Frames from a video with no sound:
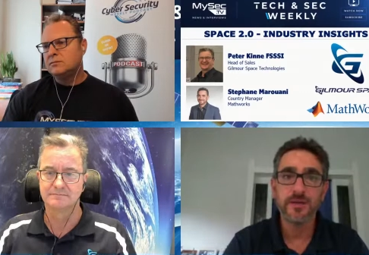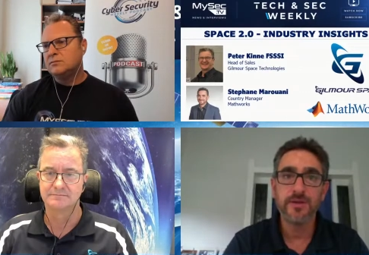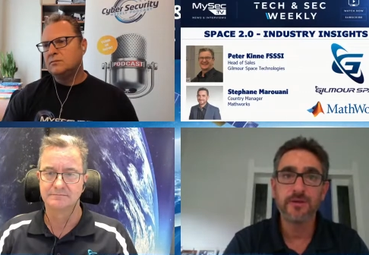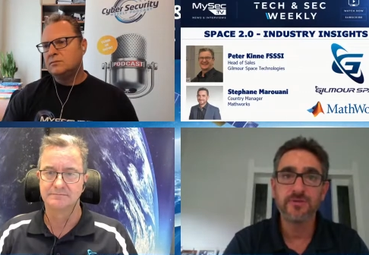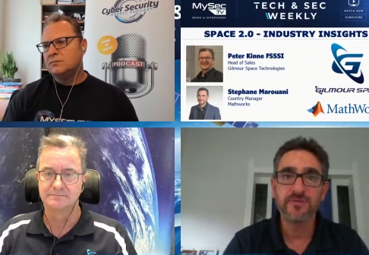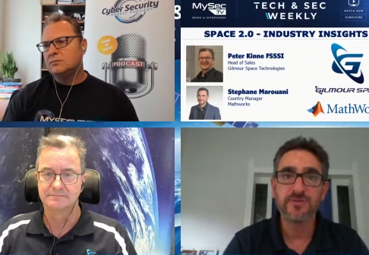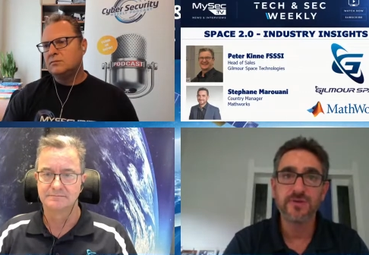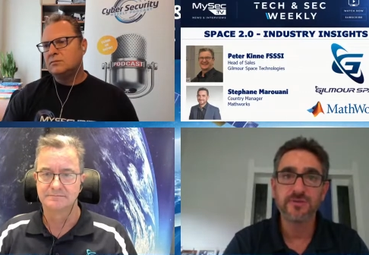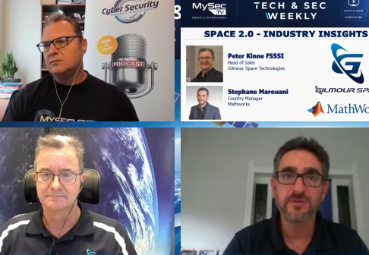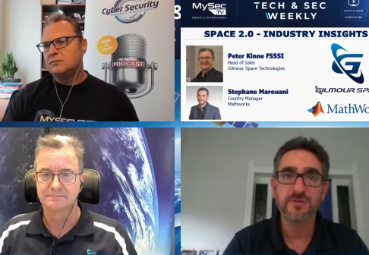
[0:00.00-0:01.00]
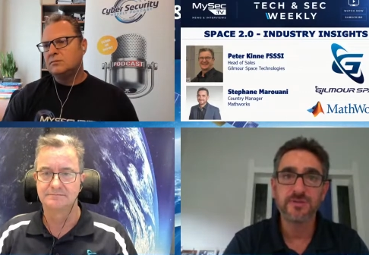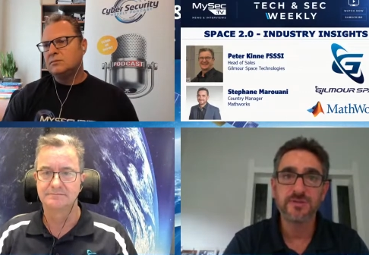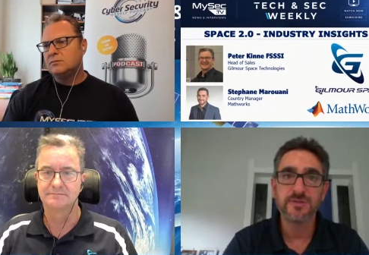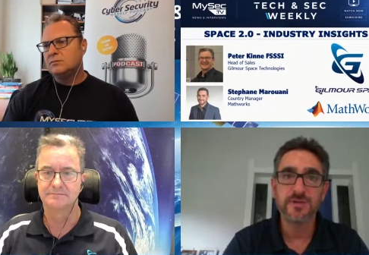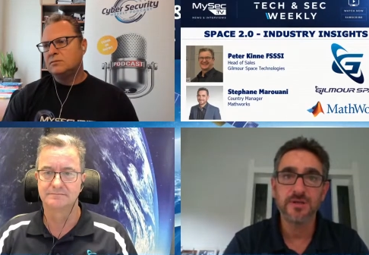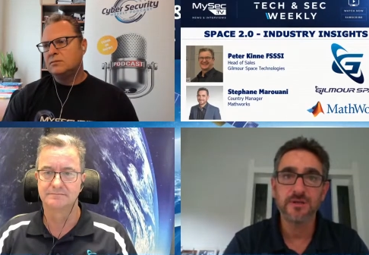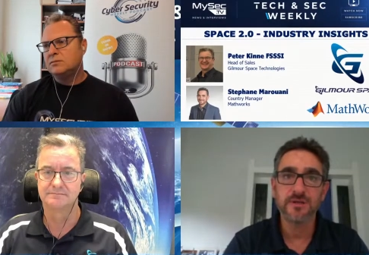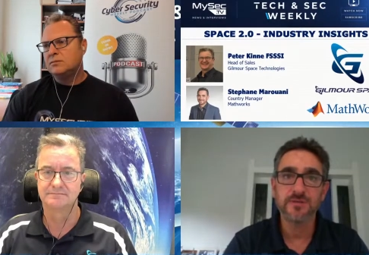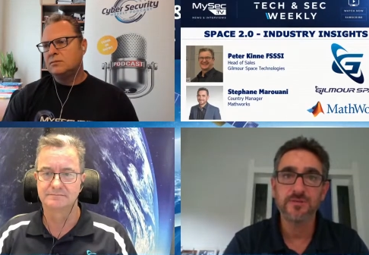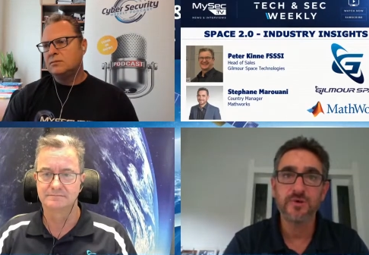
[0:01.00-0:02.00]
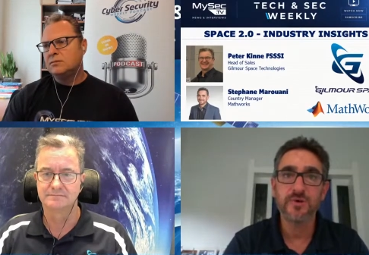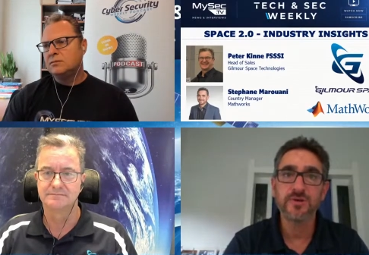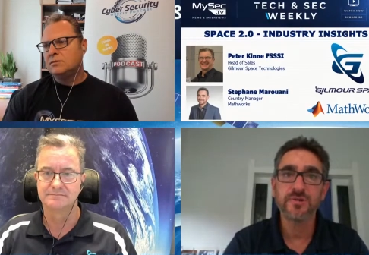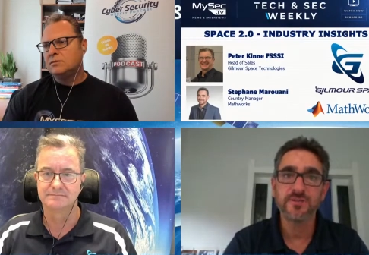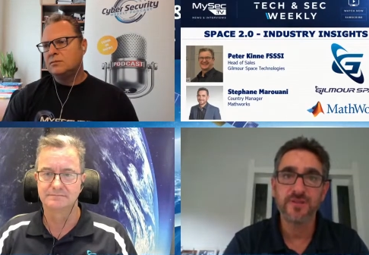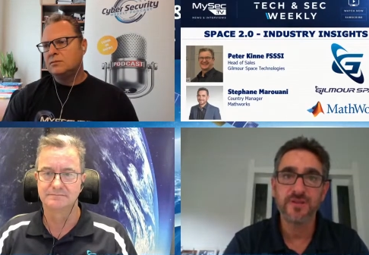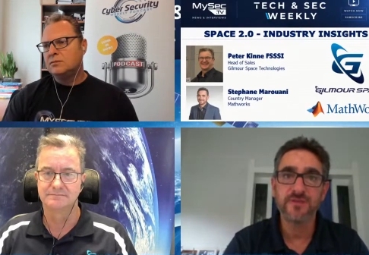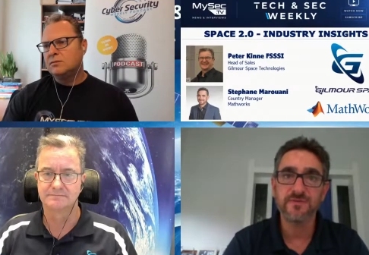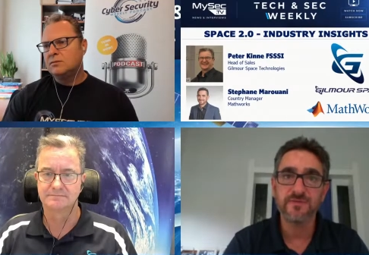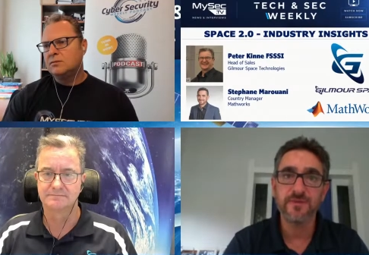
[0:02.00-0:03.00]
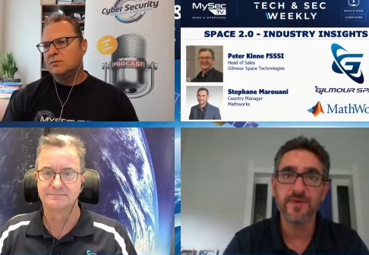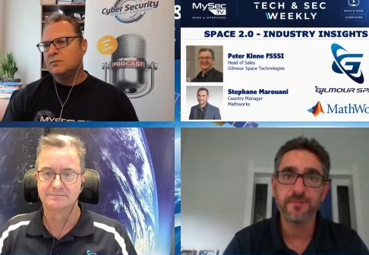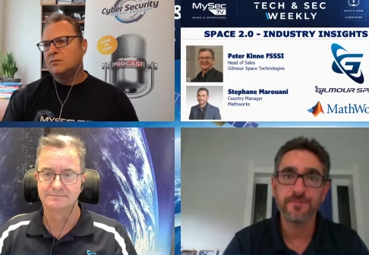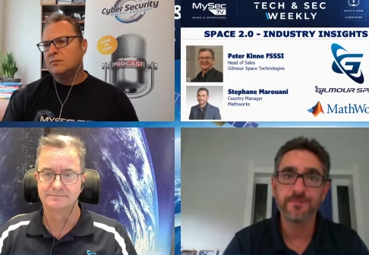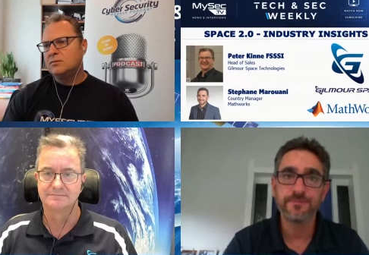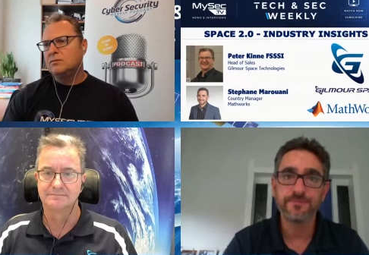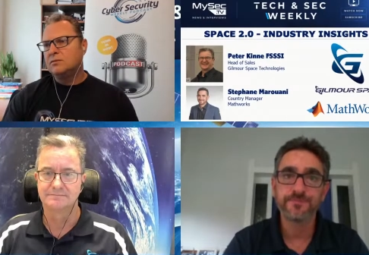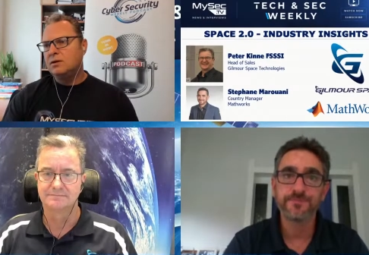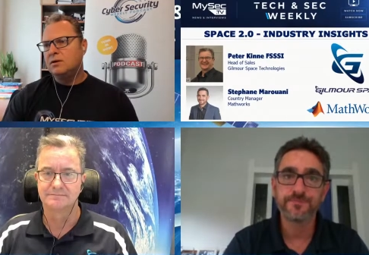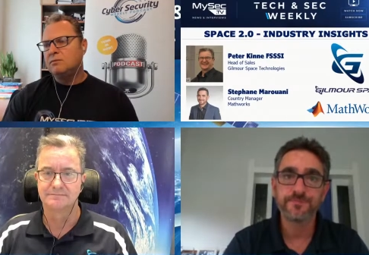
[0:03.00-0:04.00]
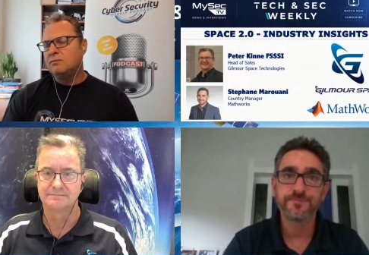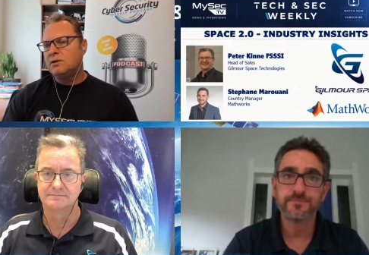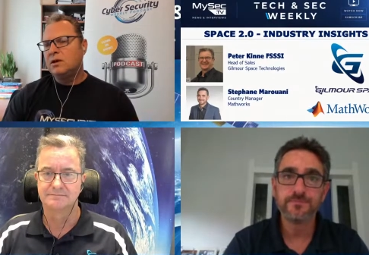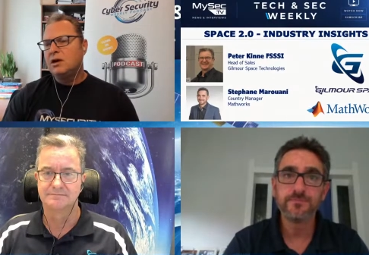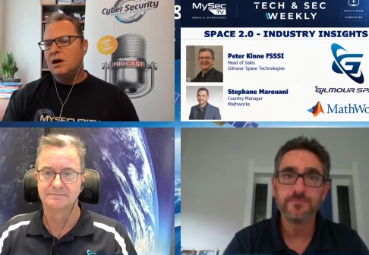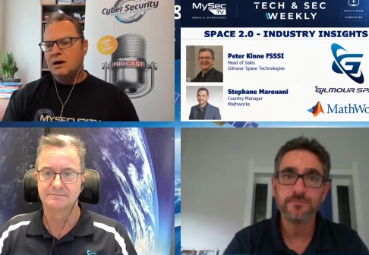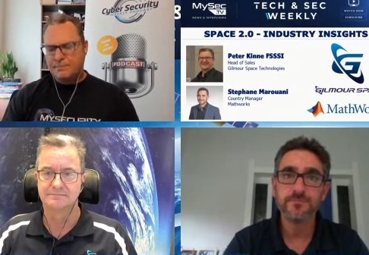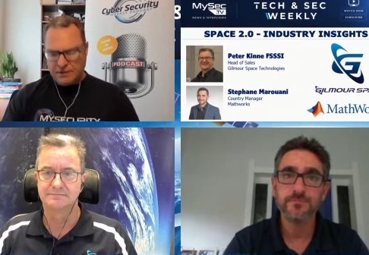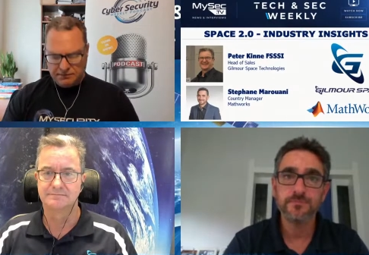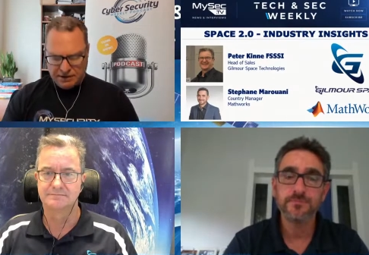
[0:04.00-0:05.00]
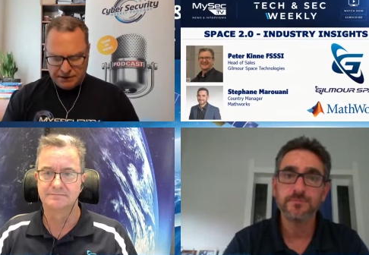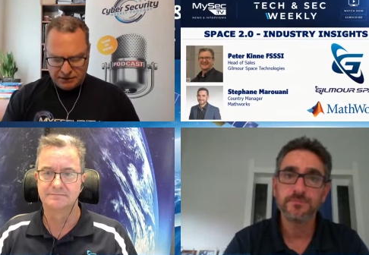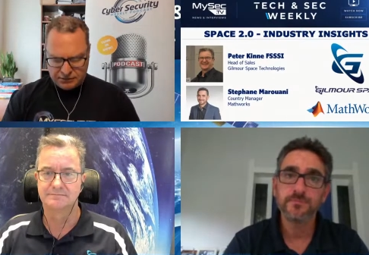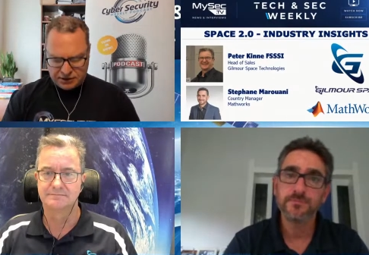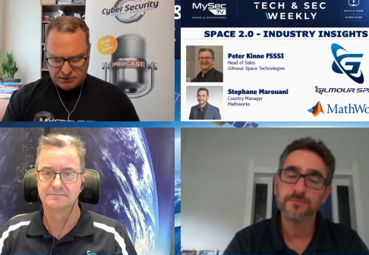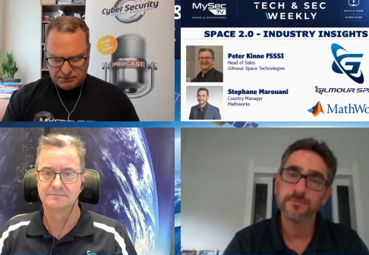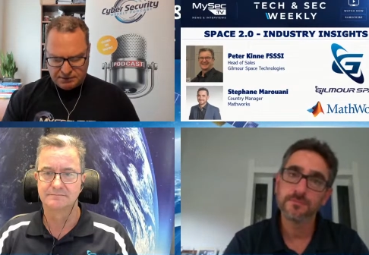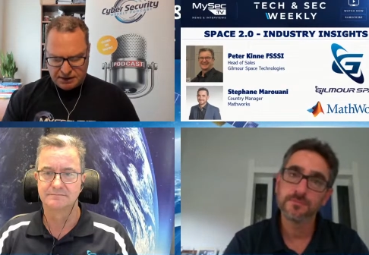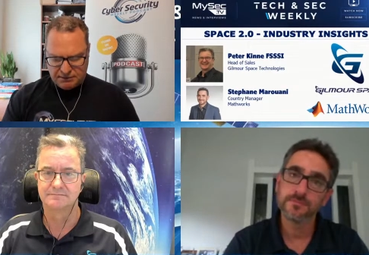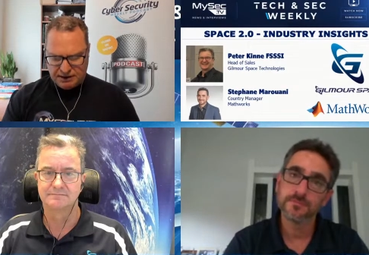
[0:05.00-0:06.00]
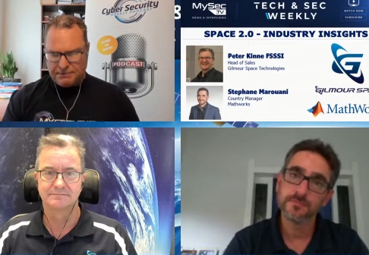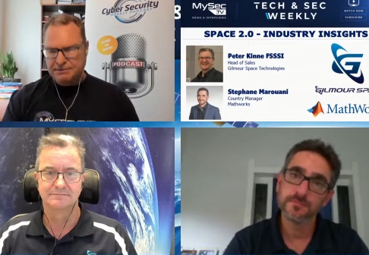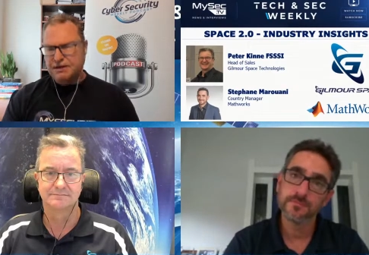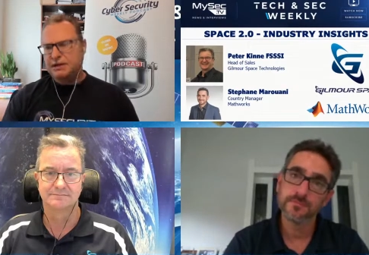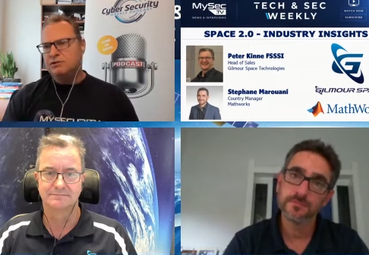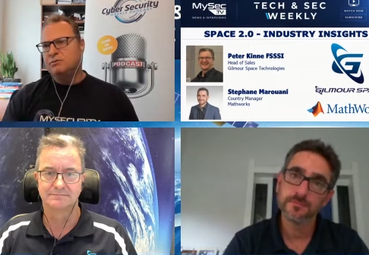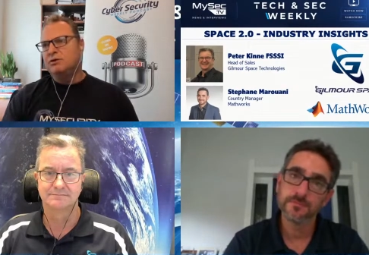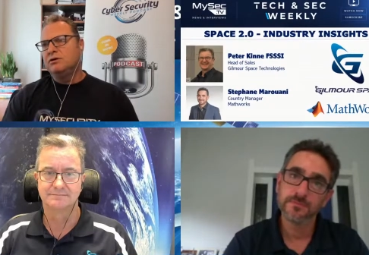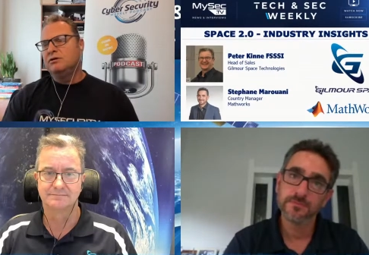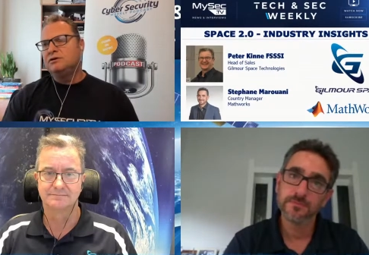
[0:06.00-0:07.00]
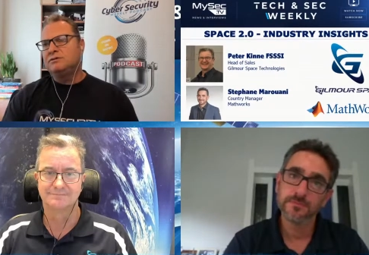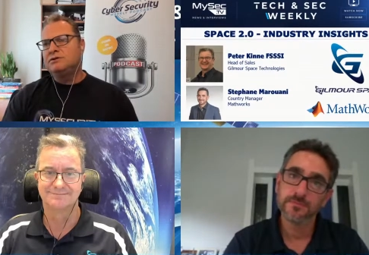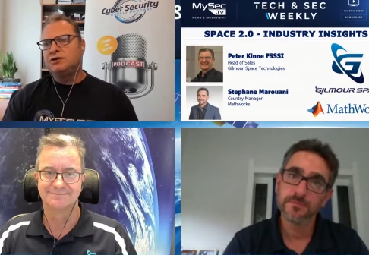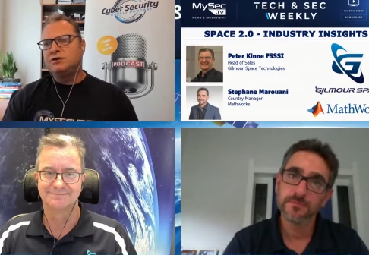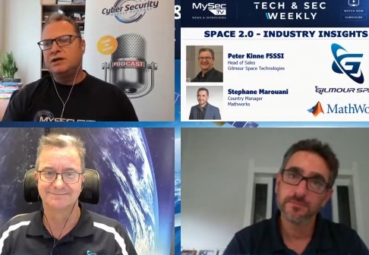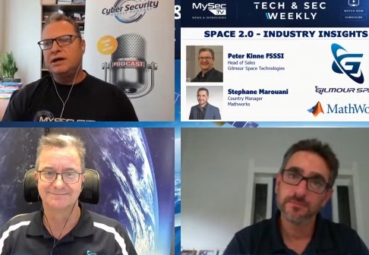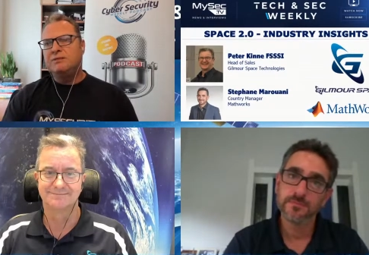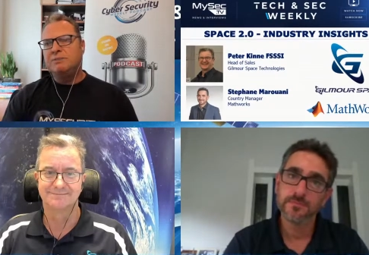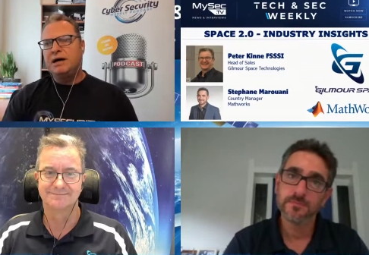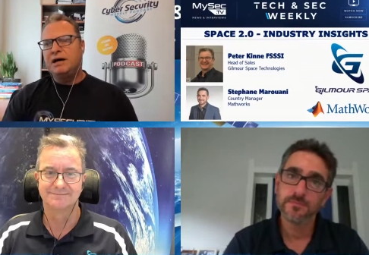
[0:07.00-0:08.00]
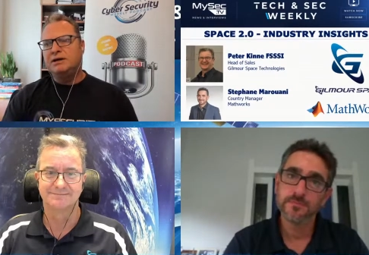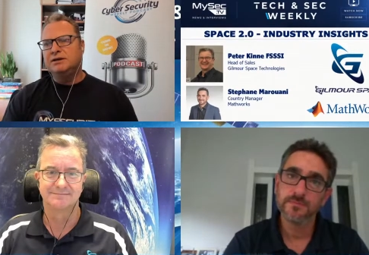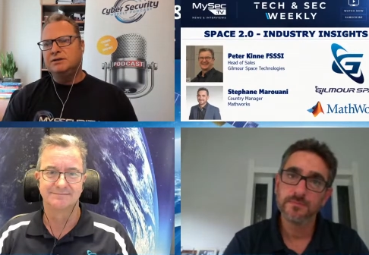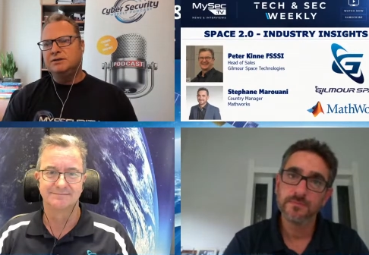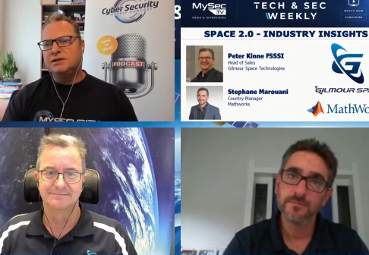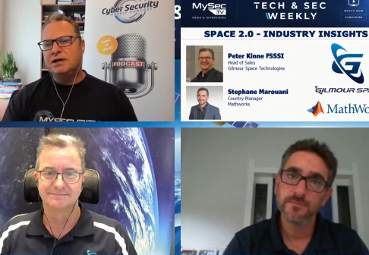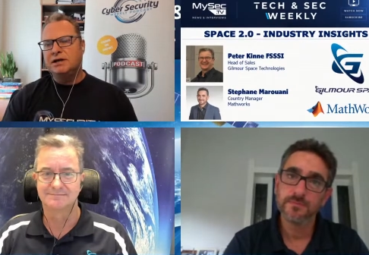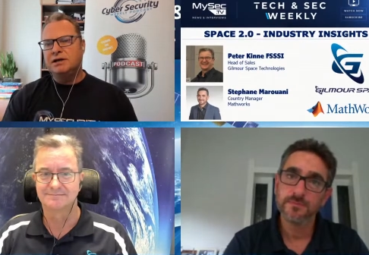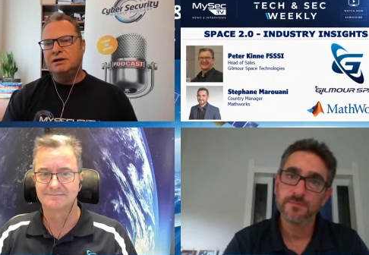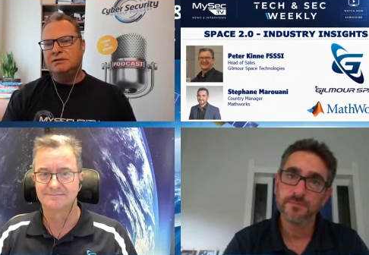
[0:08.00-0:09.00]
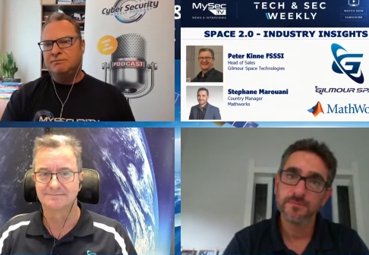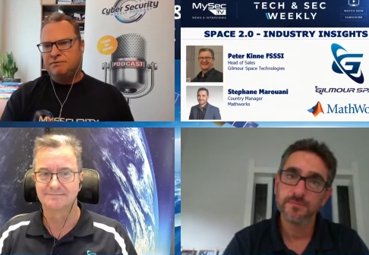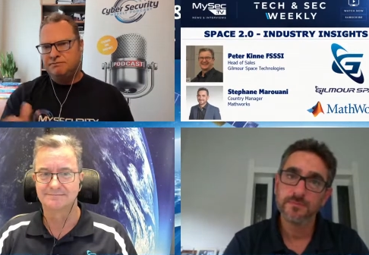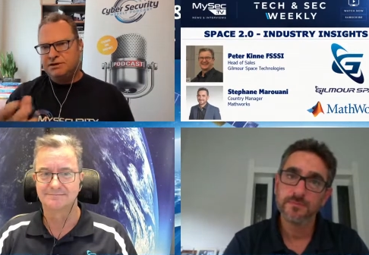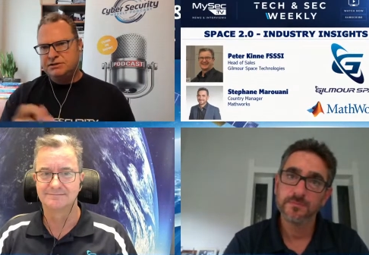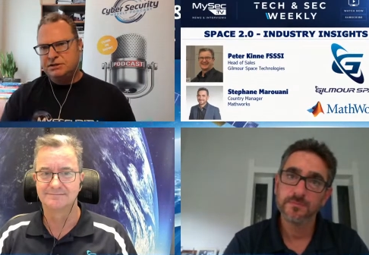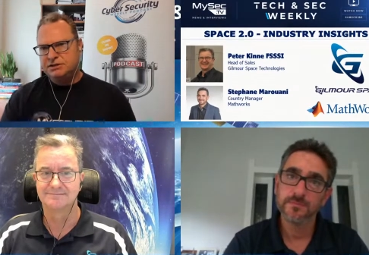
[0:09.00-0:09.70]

Speaker 1: their own infrastructure. It's, uh, it's more cost effective for them. Yep. Um,
Speaker 2: and maybe I was going to come back maybe to Gilmour in terms of your key partners. Uh, you, have recently